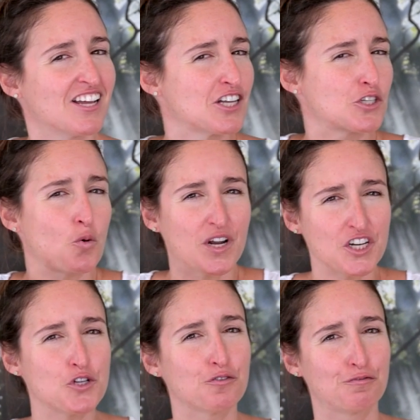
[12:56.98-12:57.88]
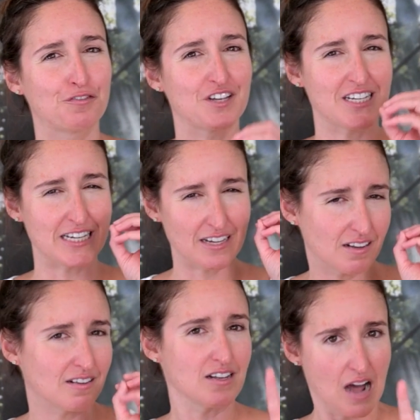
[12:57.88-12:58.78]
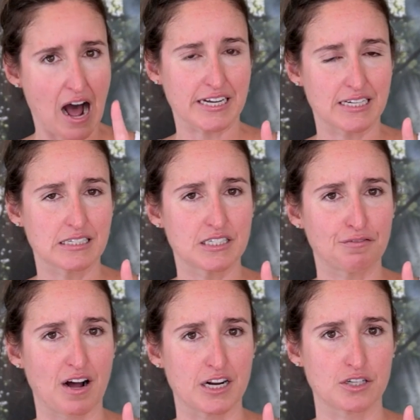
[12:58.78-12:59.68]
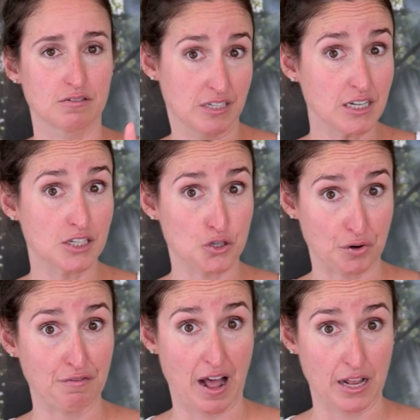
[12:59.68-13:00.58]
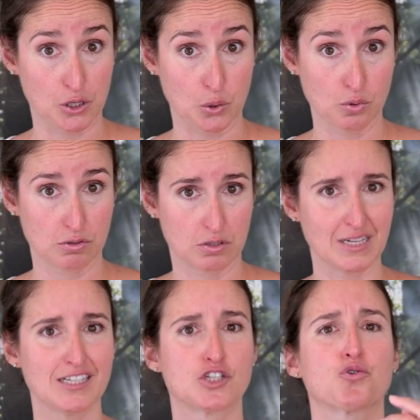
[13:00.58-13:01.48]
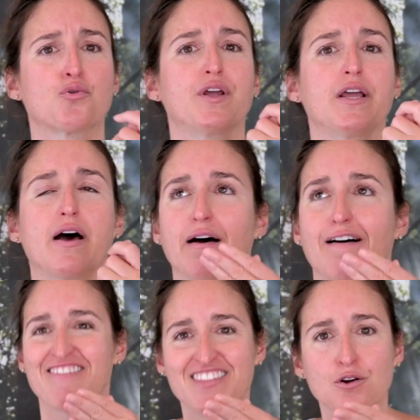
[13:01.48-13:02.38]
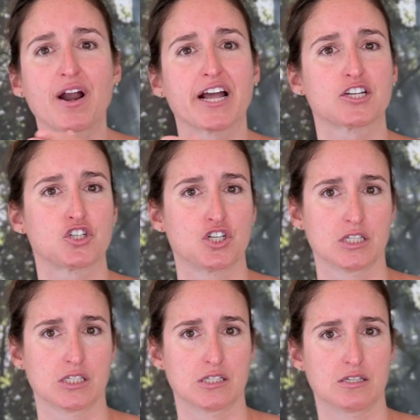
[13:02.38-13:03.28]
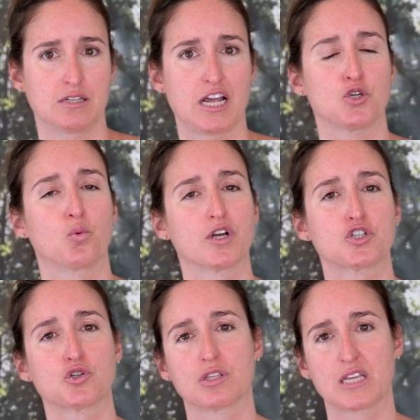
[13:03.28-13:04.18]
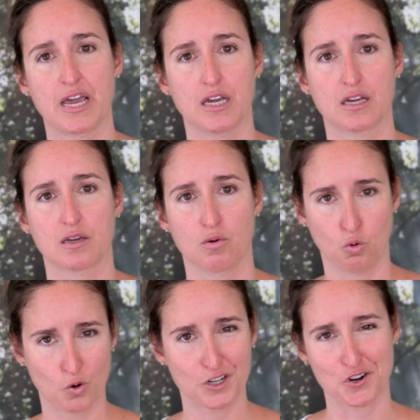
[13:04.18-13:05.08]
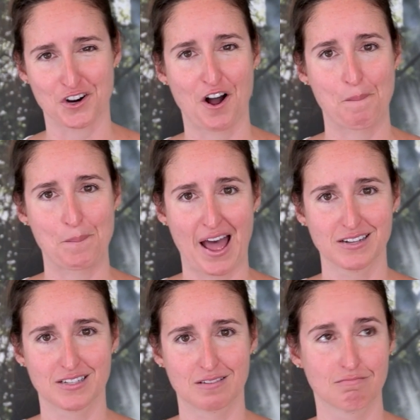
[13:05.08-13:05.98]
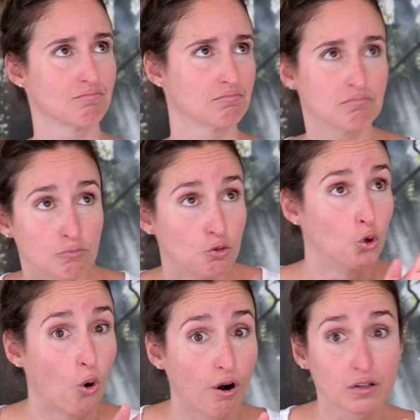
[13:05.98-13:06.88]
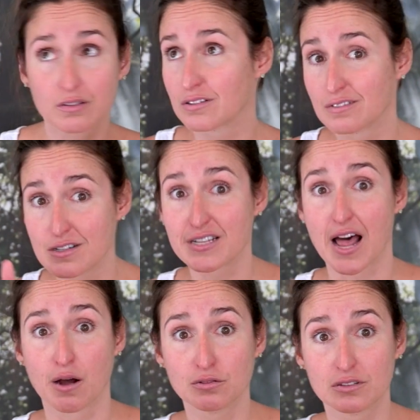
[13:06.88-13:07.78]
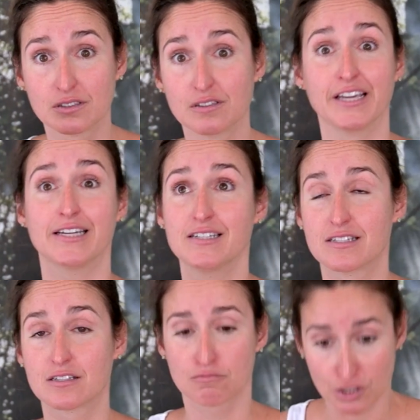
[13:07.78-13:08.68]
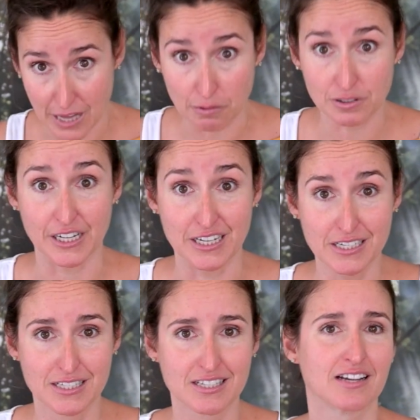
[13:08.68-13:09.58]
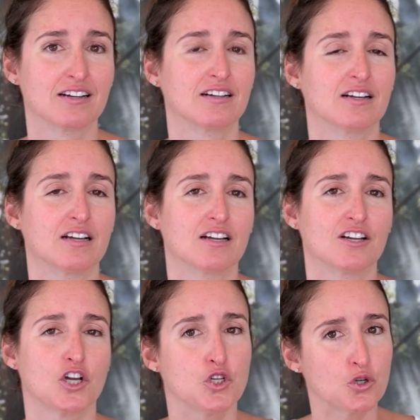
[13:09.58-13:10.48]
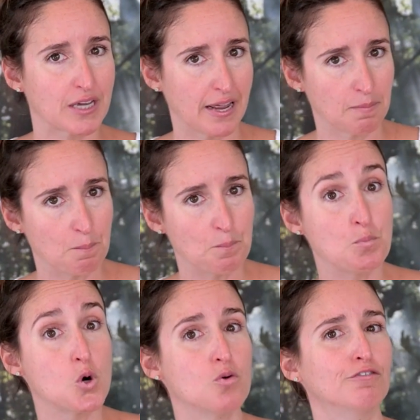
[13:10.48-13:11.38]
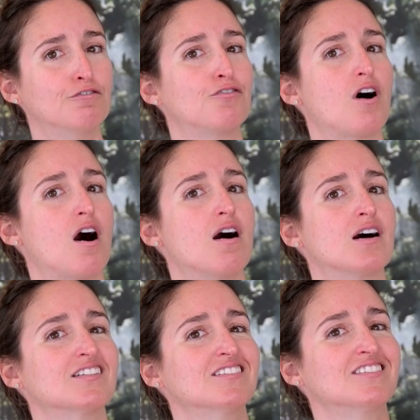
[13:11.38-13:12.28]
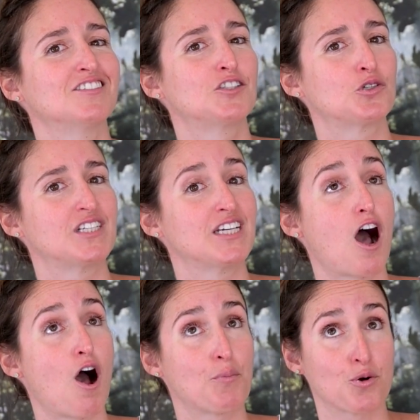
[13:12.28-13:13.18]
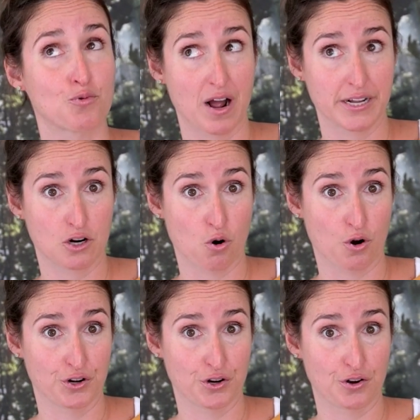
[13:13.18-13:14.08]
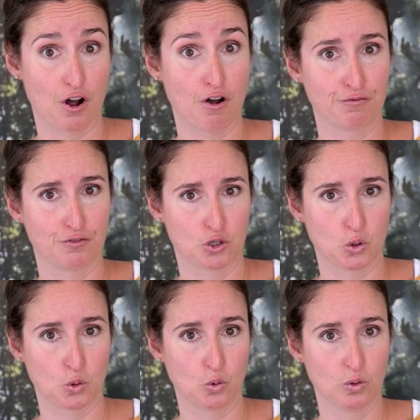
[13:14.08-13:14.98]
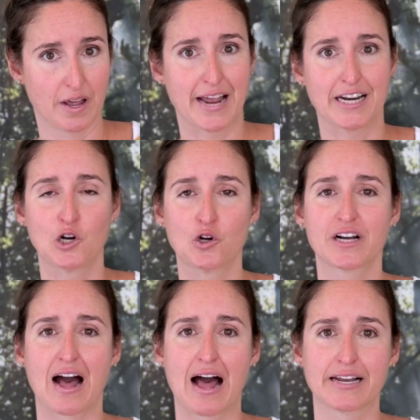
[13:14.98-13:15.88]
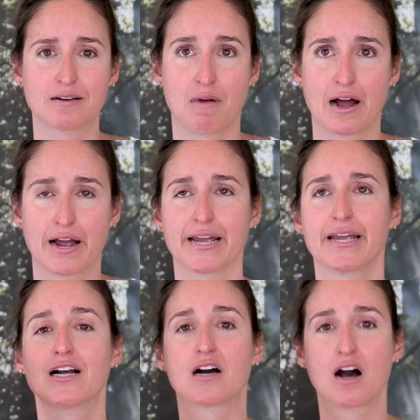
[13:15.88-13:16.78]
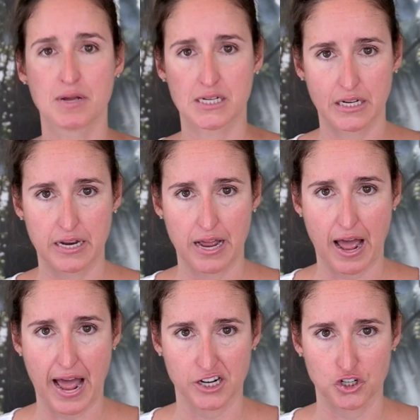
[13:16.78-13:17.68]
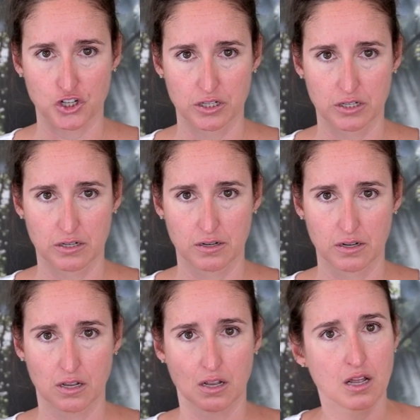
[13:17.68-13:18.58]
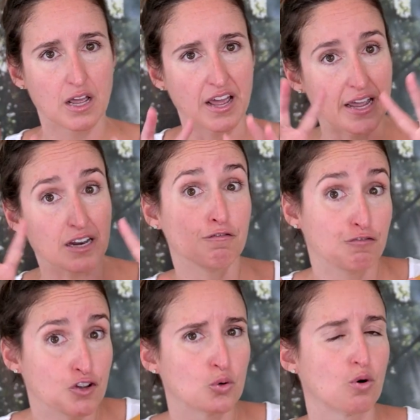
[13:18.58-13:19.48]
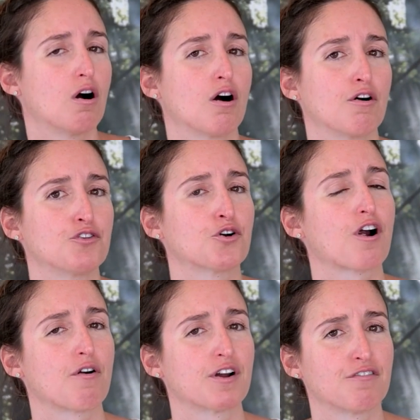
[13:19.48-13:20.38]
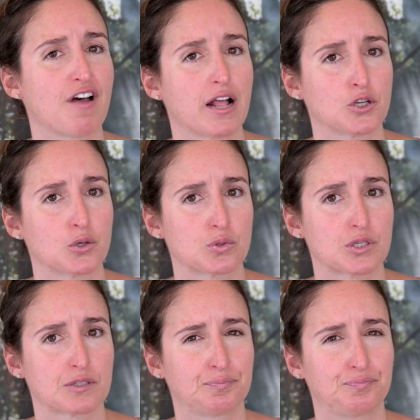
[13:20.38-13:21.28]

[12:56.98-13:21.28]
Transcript: So when you've identified these 3 values, these 3 directions that you wish to take with your compass, north, south, east, southeast, you can move on to the upper right corner of the tool and look at my committed action in view of your current values.